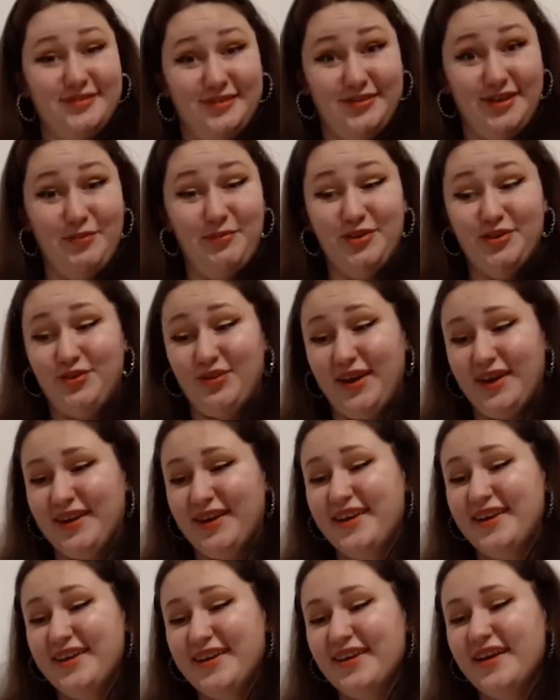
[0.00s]
Number 3.
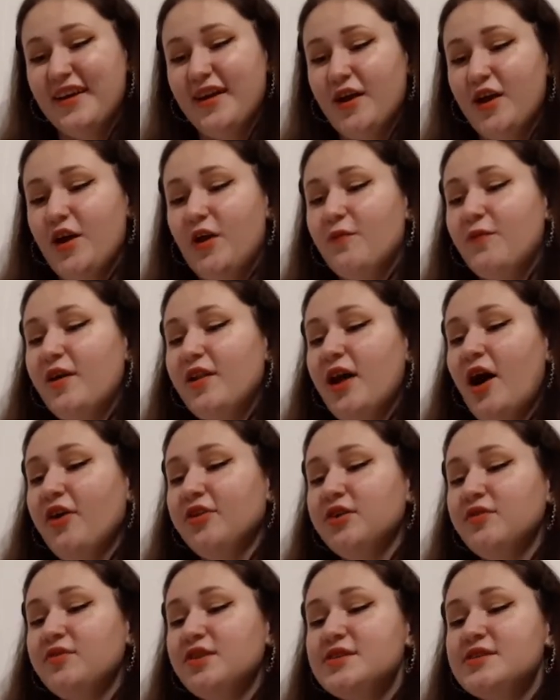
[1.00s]
While
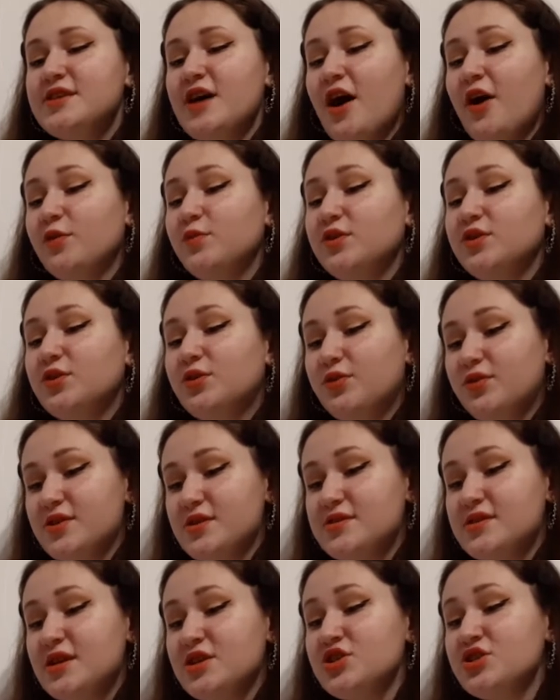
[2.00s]
out of the town with
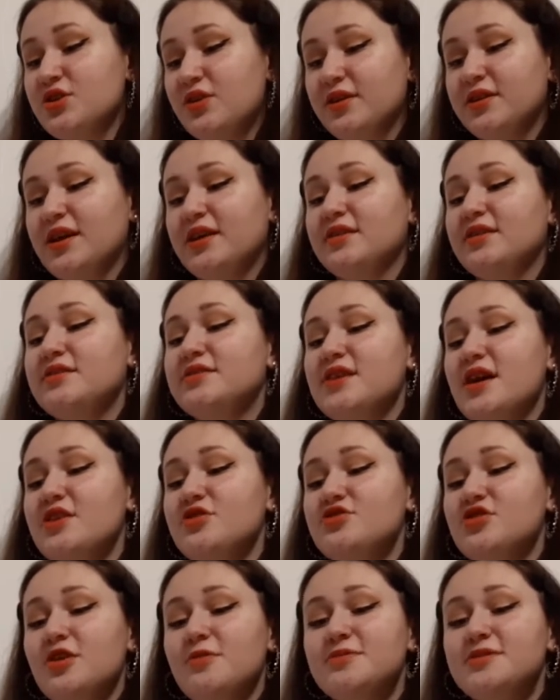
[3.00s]
Kurose, Shirotani
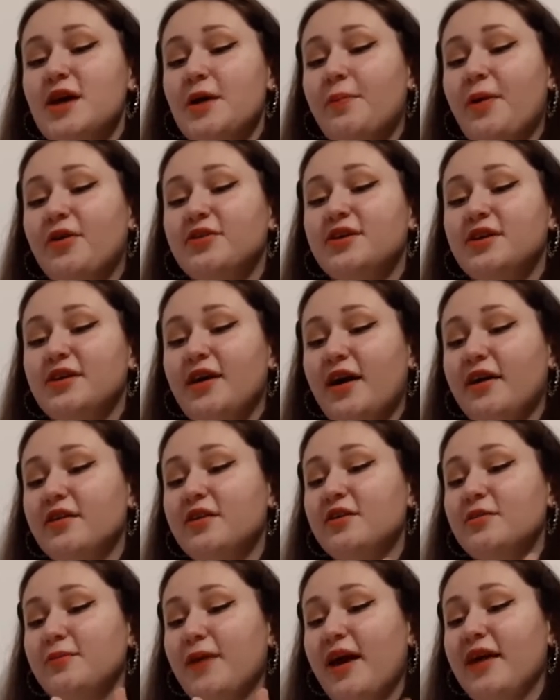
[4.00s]
daydreams about the
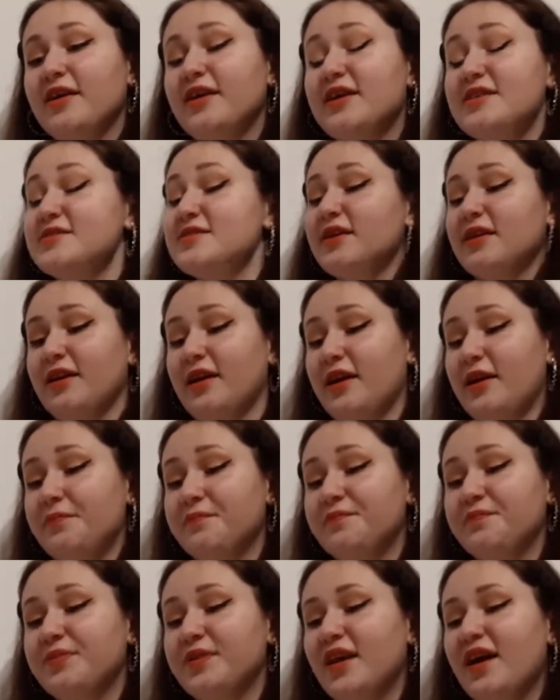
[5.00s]
younger man kissing him.
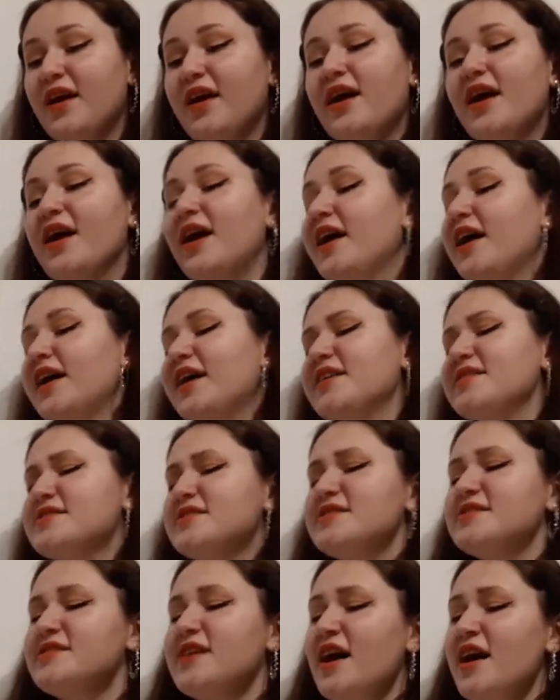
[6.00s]
His
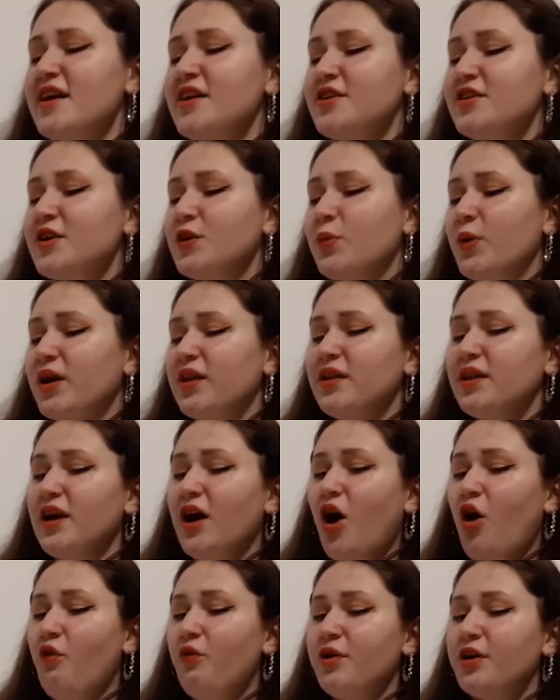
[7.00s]
desire quickly
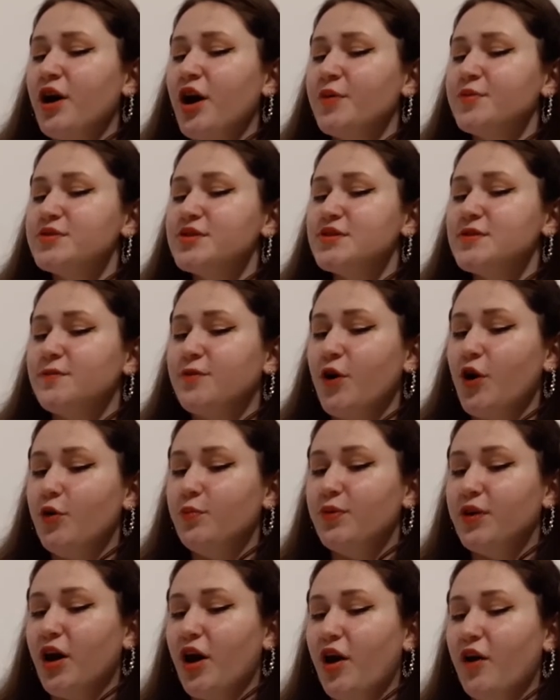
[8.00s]
overcomes his
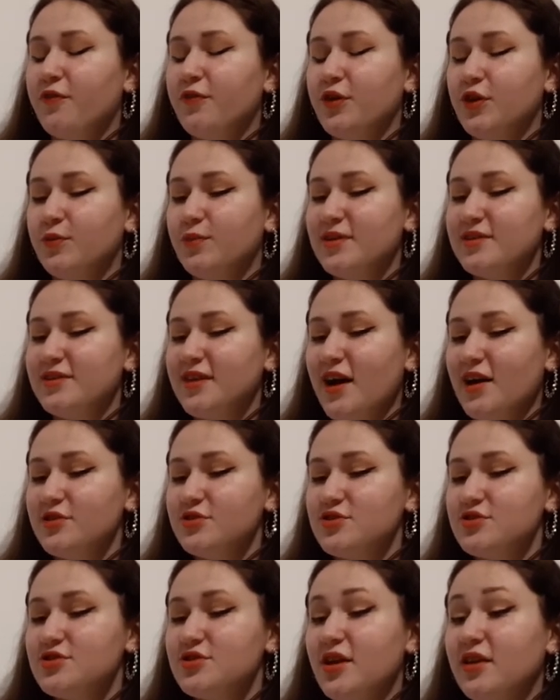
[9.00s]
phobia of human
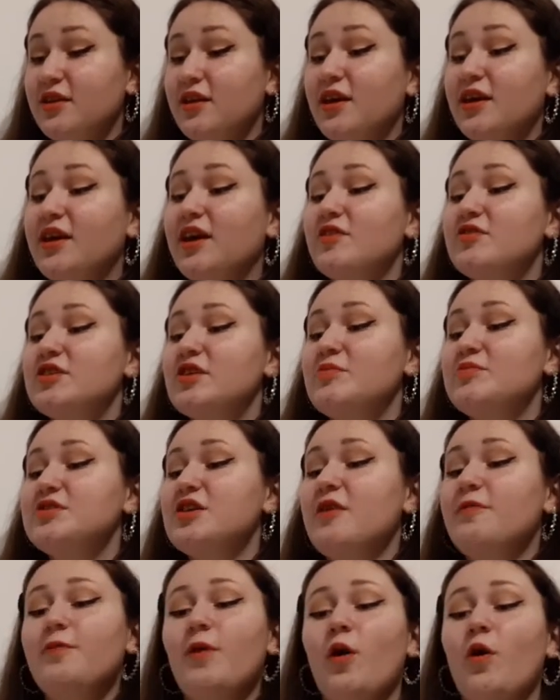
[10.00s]
touch, and he gives
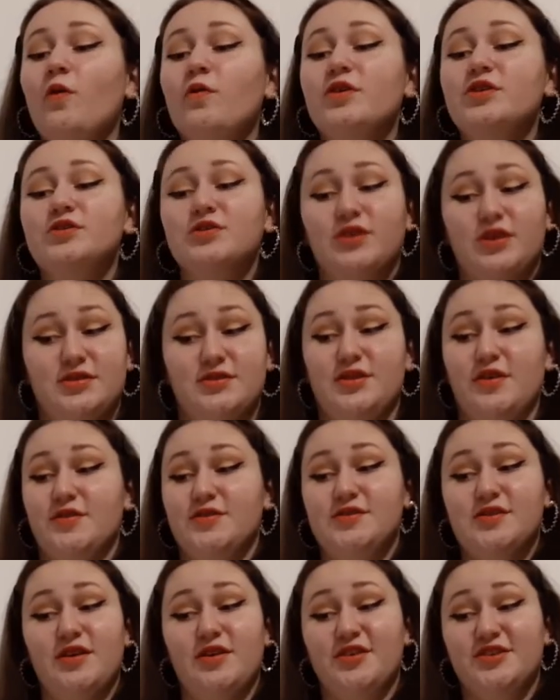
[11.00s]
himself over to his
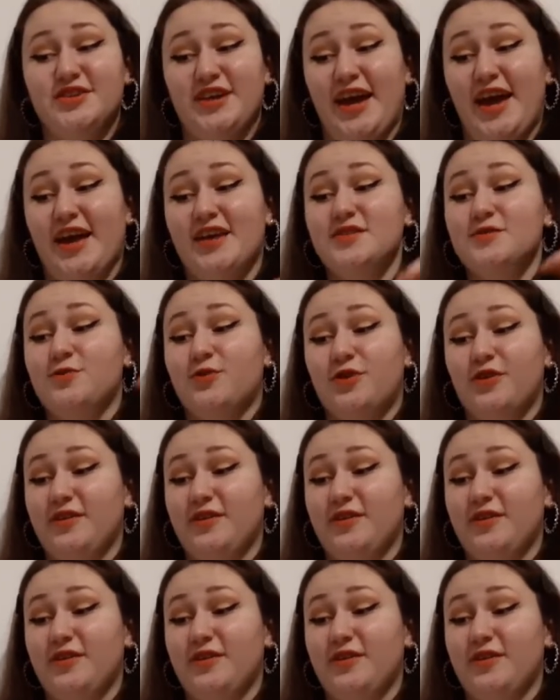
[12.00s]
counselor's hands for